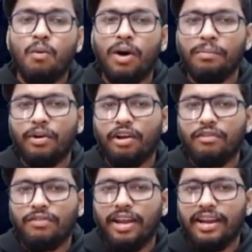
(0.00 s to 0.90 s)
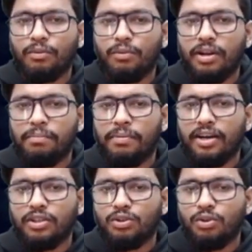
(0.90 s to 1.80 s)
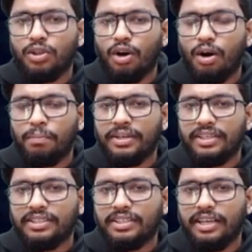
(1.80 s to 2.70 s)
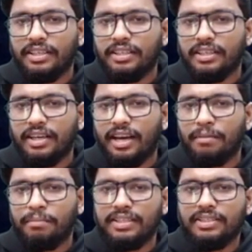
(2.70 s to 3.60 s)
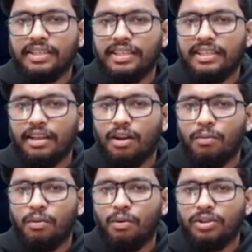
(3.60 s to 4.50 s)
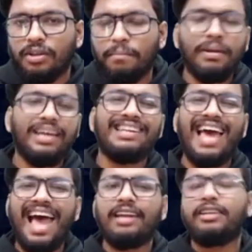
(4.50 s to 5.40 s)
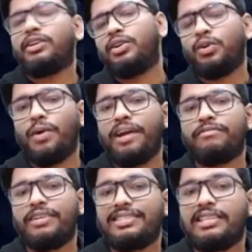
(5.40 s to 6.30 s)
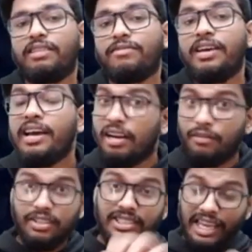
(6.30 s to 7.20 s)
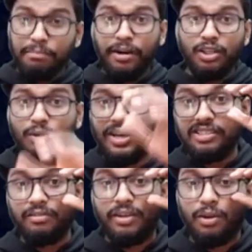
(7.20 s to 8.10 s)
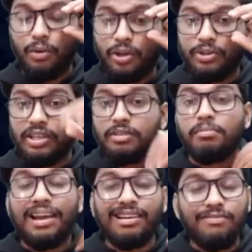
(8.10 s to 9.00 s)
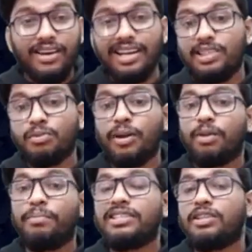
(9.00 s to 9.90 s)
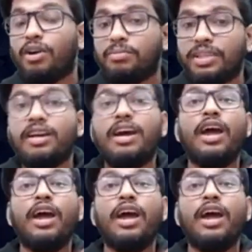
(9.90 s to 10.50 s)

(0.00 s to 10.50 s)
One more ray of light will pass through the optic center, and basically they'll both meet at two f itself. Now for the second part of the question, when you want to use it as a magnifying lens, where do you place the object?